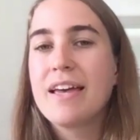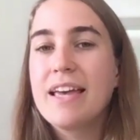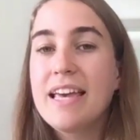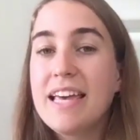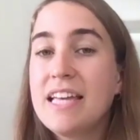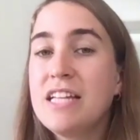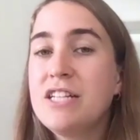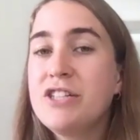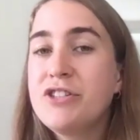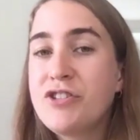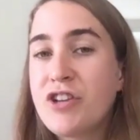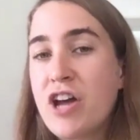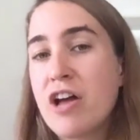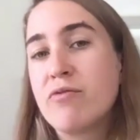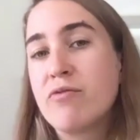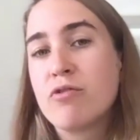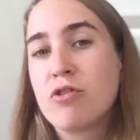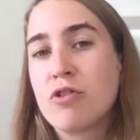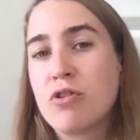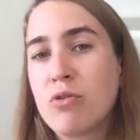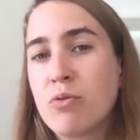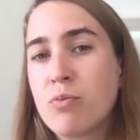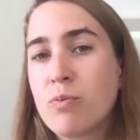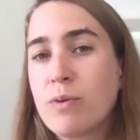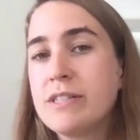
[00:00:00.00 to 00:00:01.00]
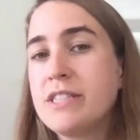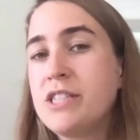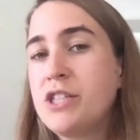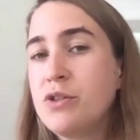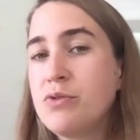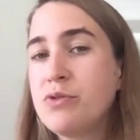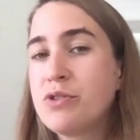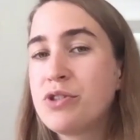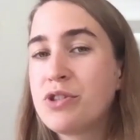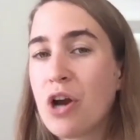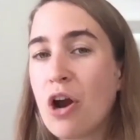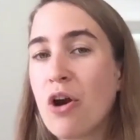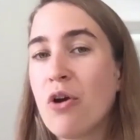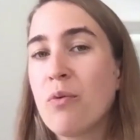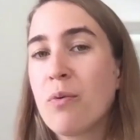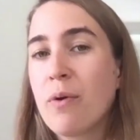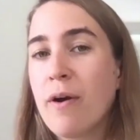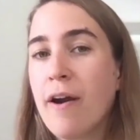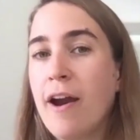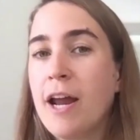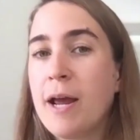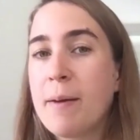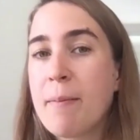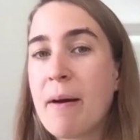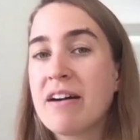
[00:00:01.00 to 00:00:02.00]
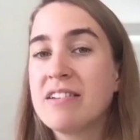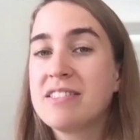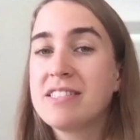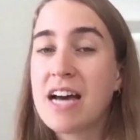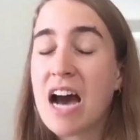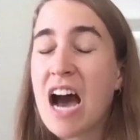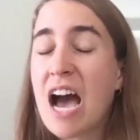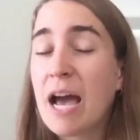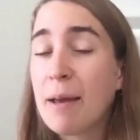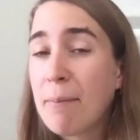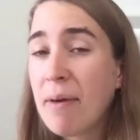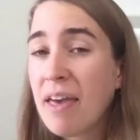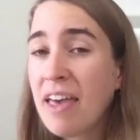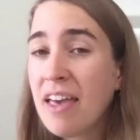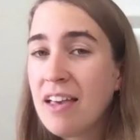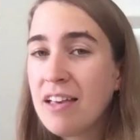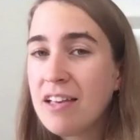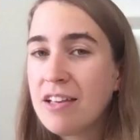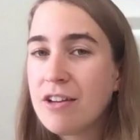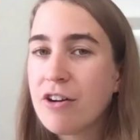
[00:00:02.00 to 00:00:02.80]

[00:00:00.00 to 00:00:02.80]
In general, once you start worrying about timing,